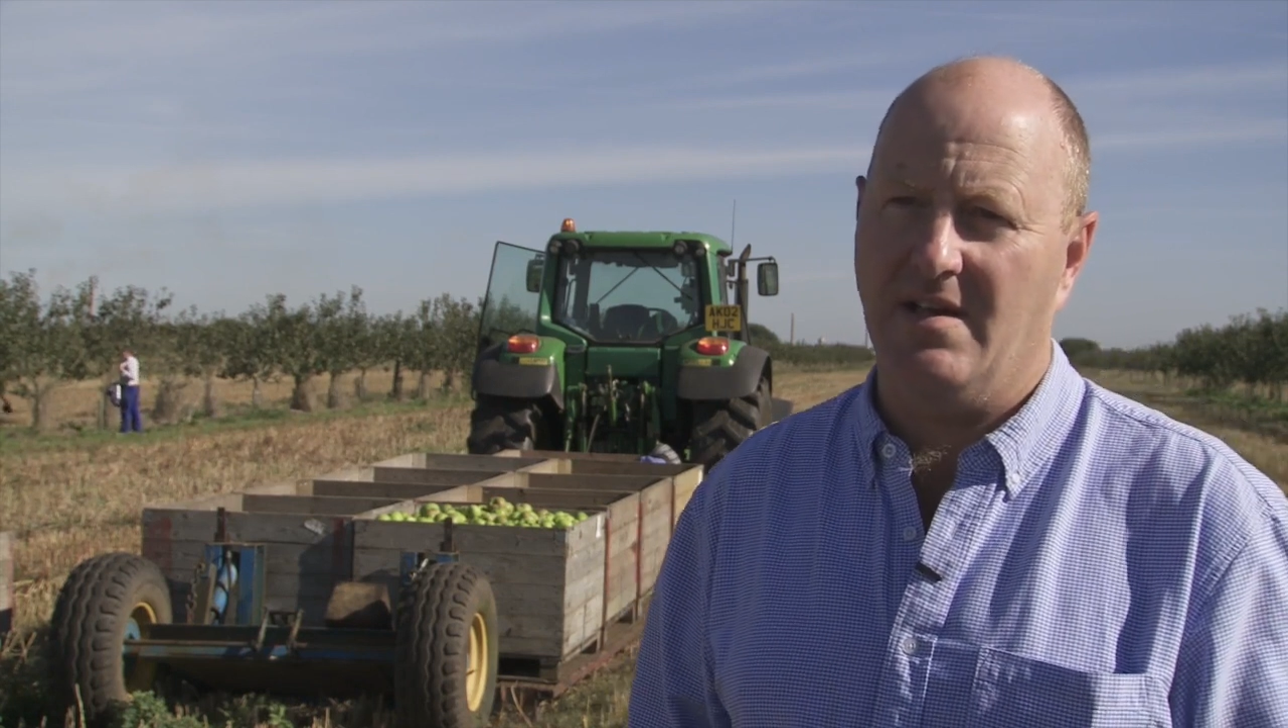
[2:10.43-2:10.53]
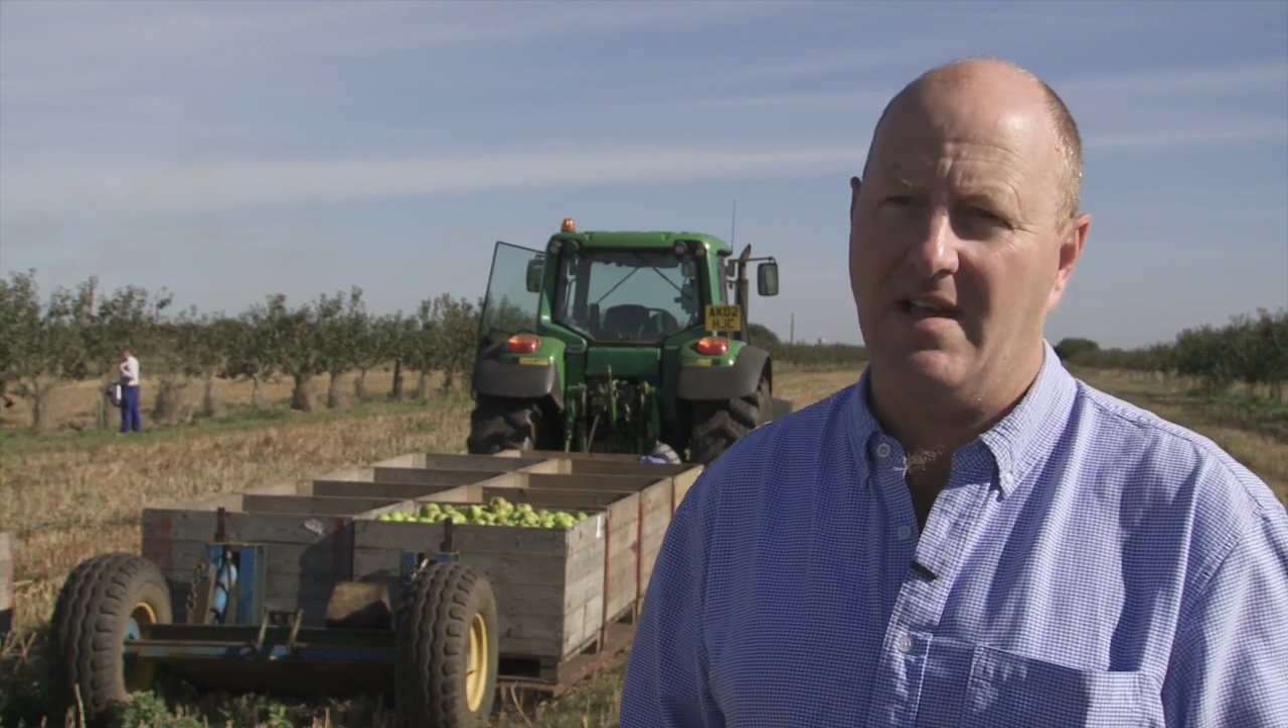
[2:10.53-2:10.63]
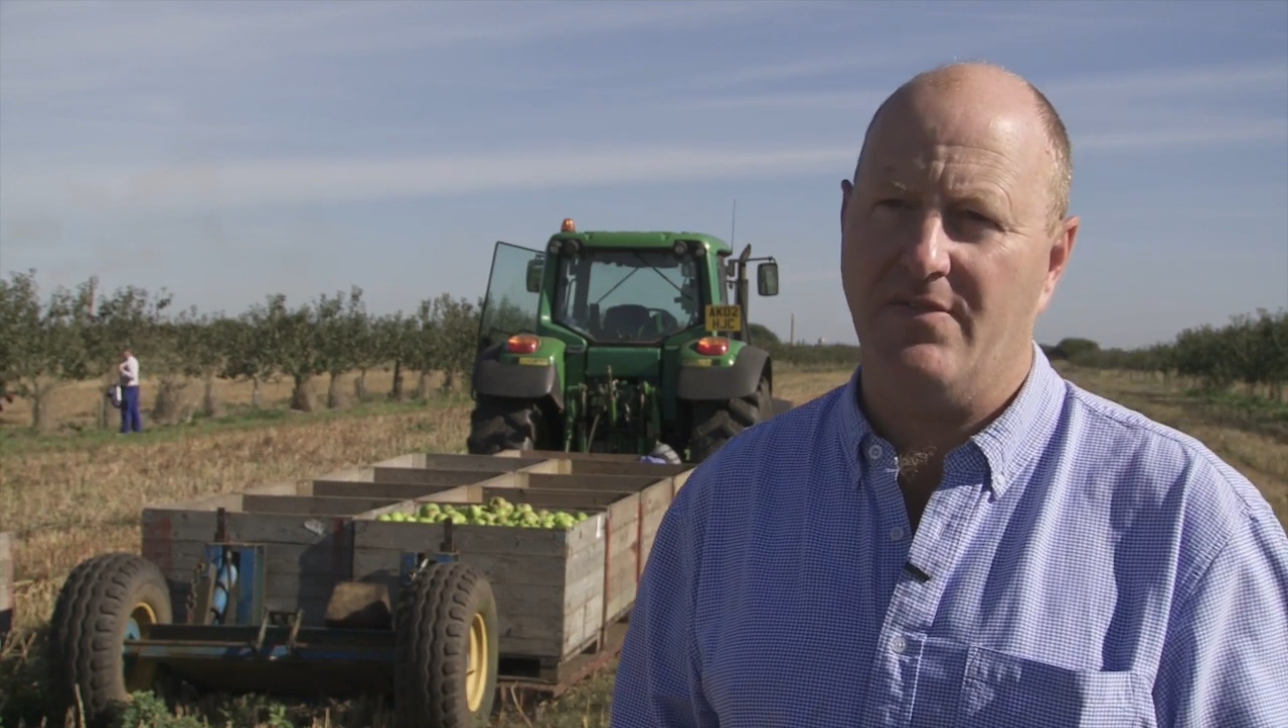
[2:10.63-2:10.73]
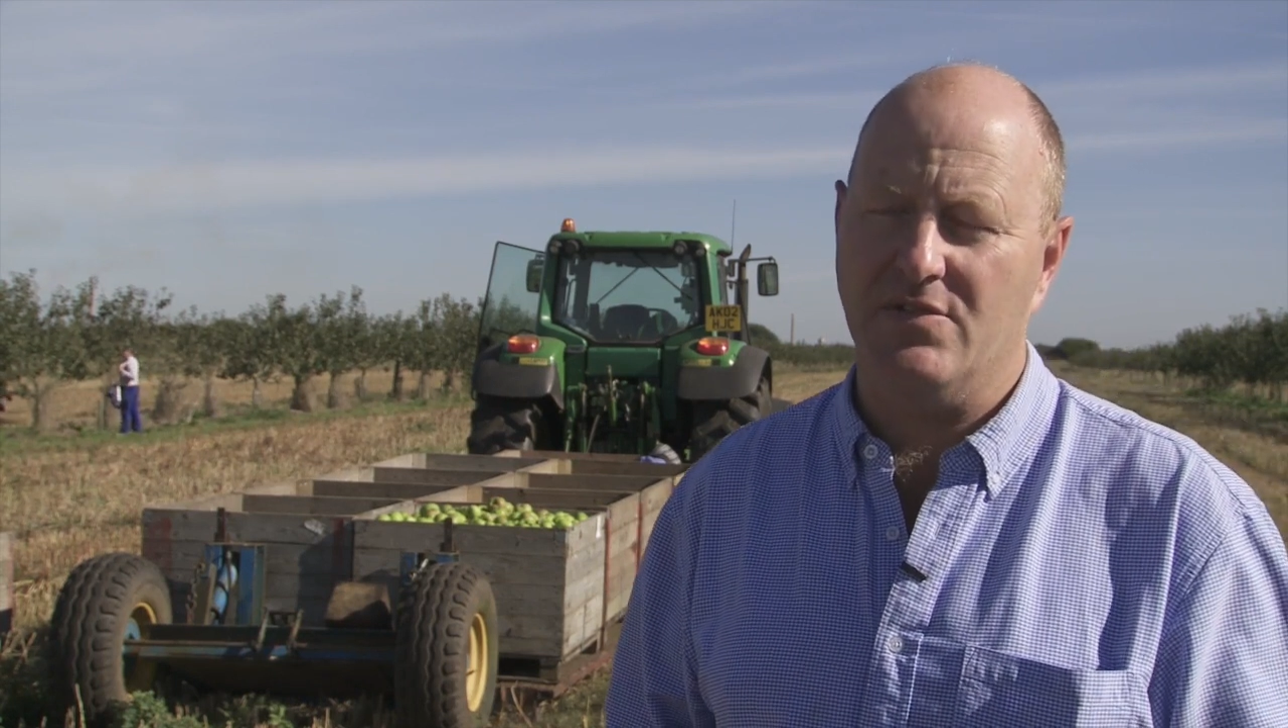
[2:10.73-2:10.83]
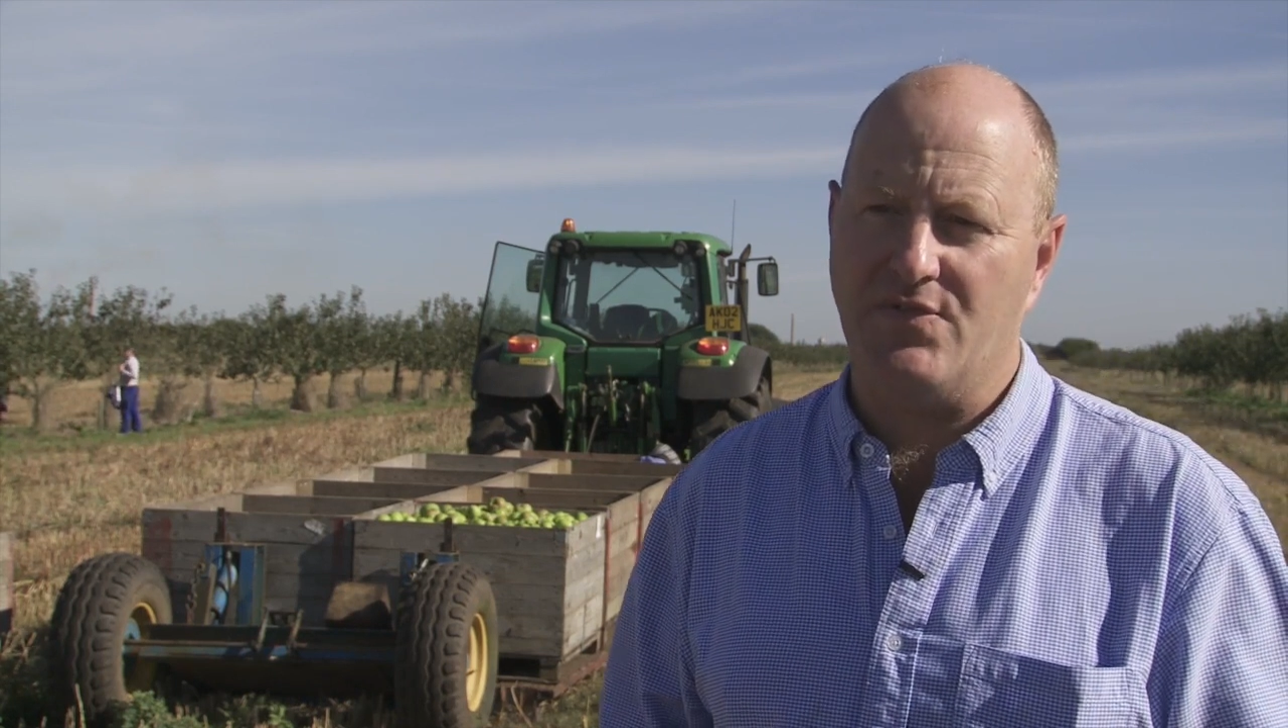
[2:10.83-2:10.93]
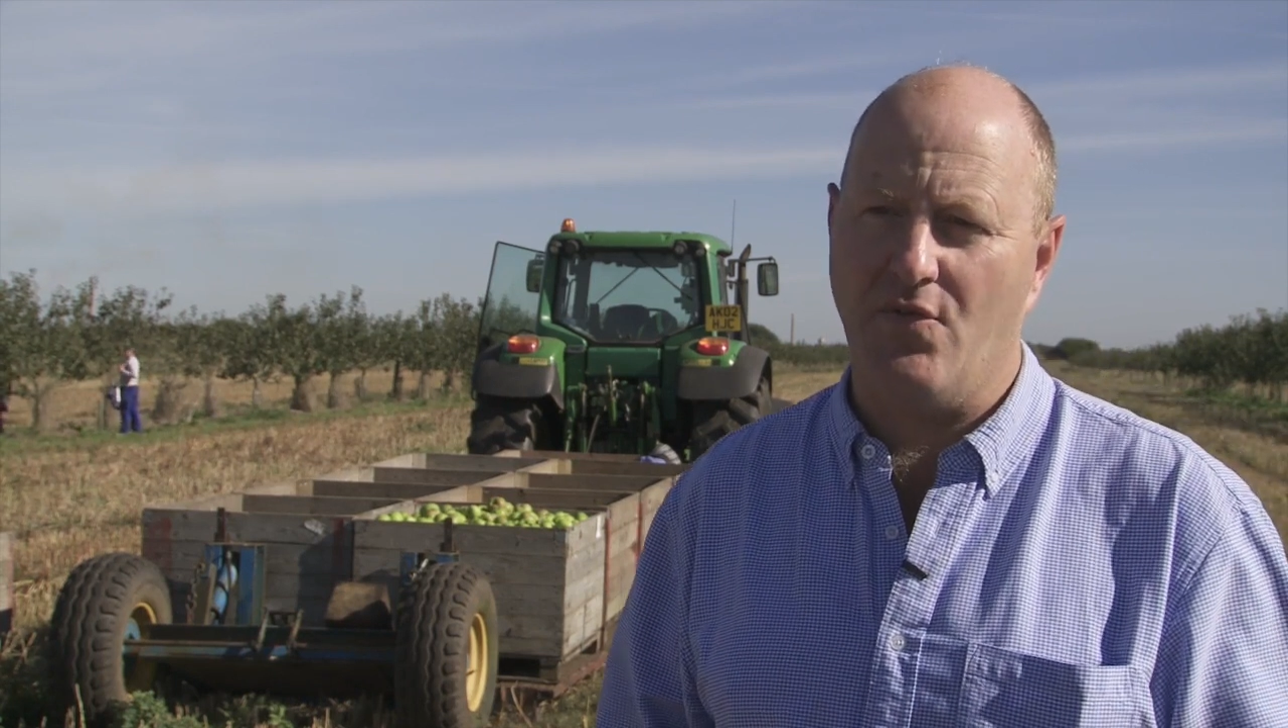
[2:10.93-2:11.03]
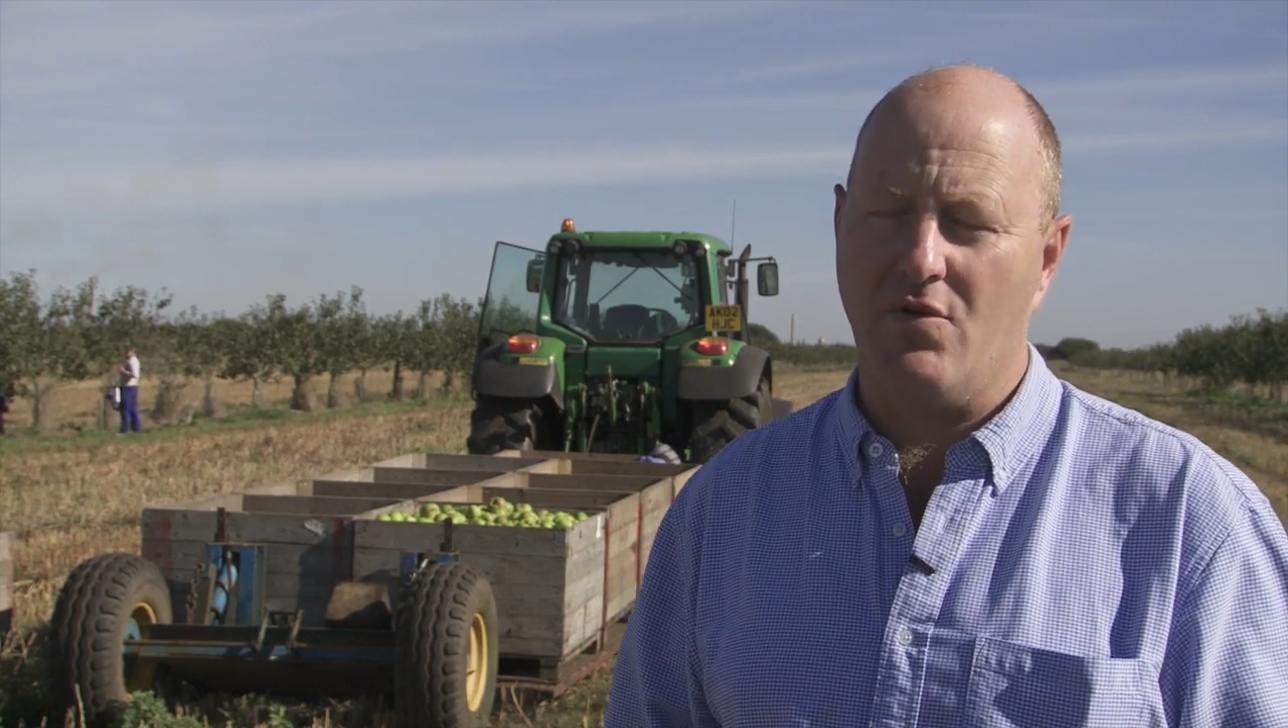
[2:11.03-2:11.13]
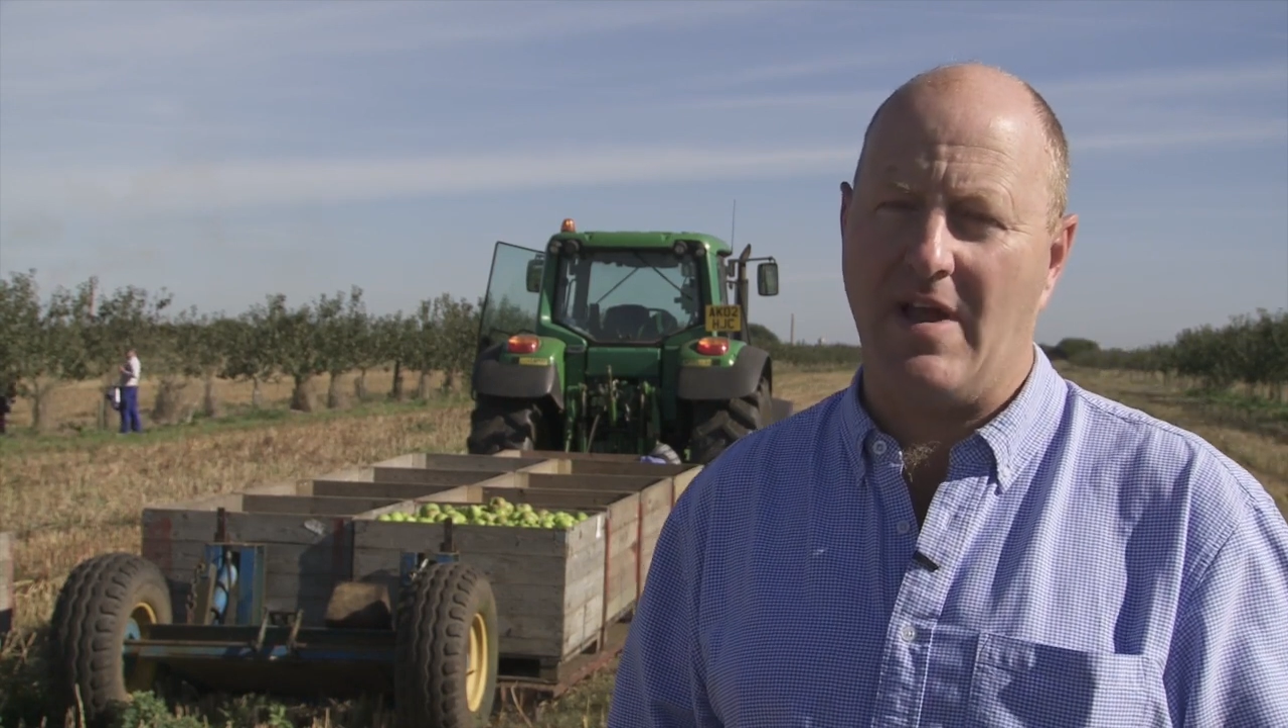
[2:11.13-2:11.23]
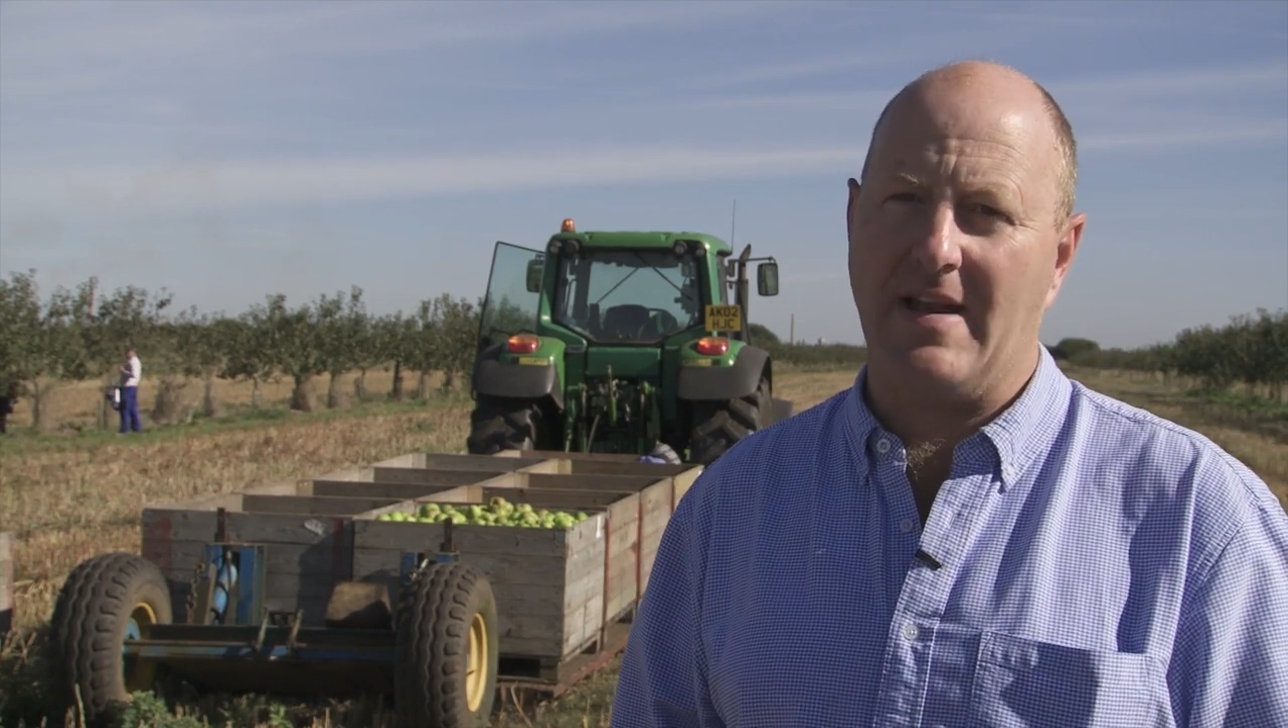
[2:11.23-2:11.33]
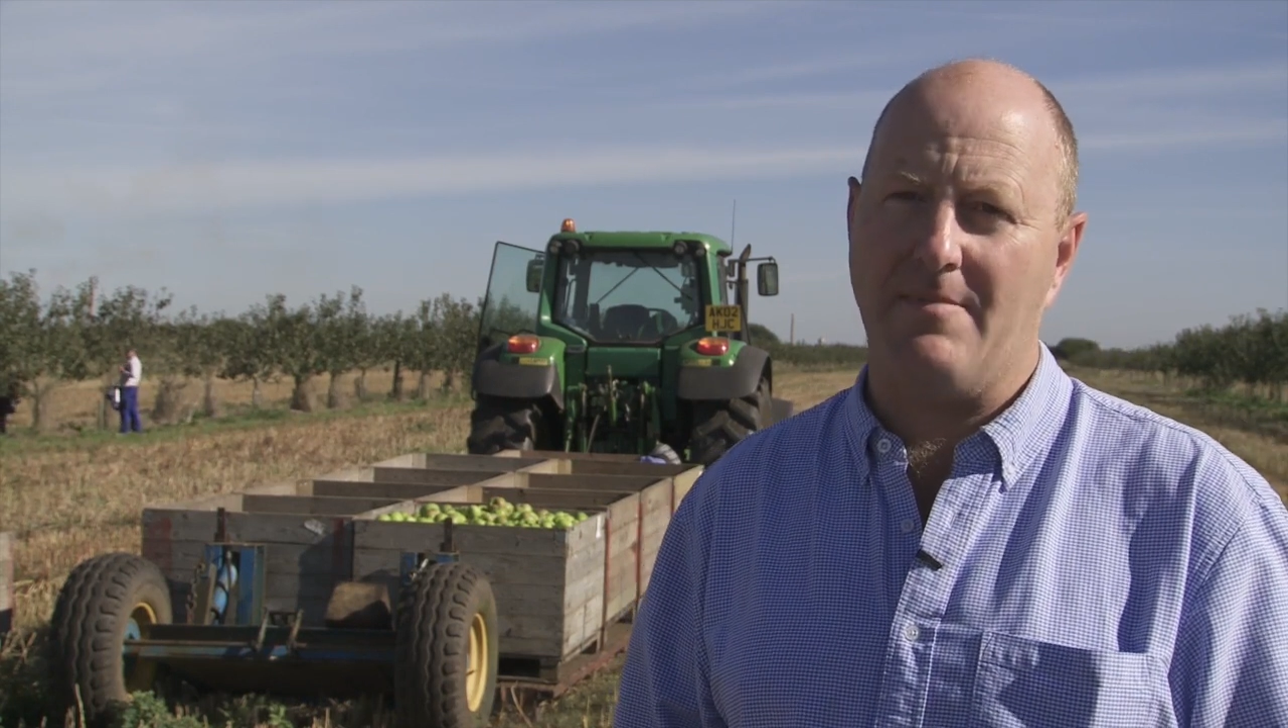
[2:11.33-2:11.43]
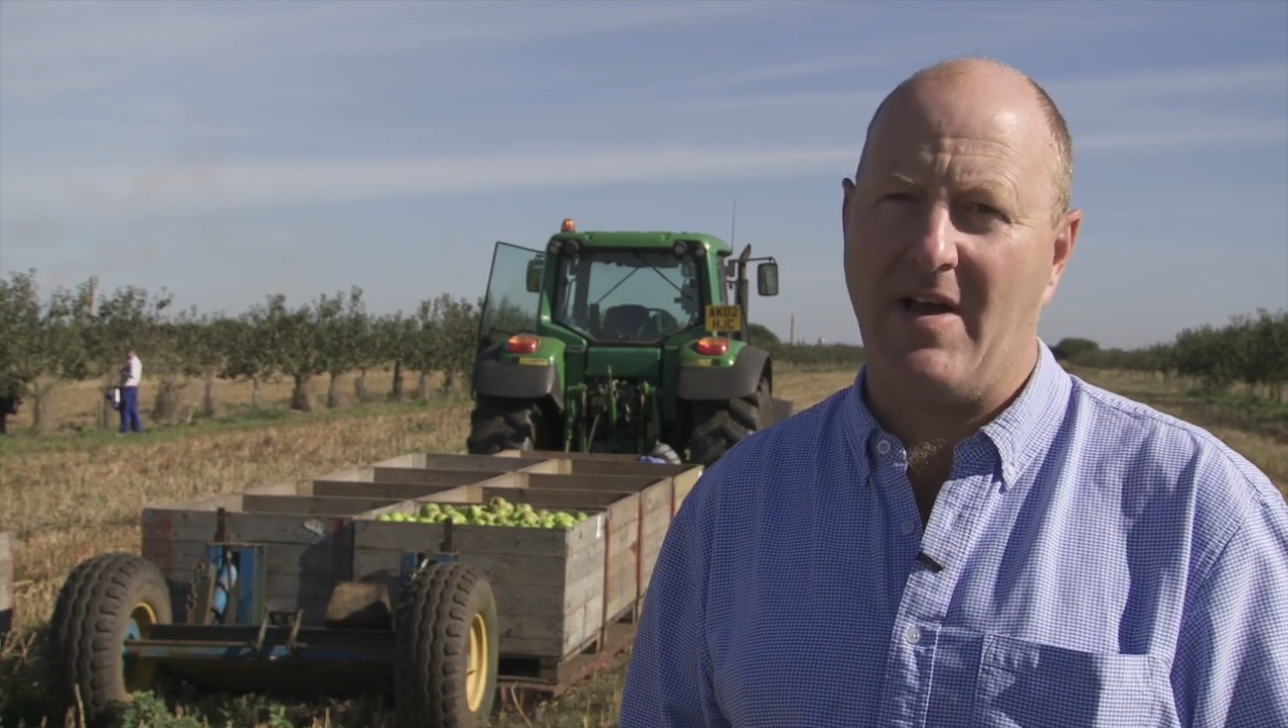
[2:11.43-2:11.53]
levels of organic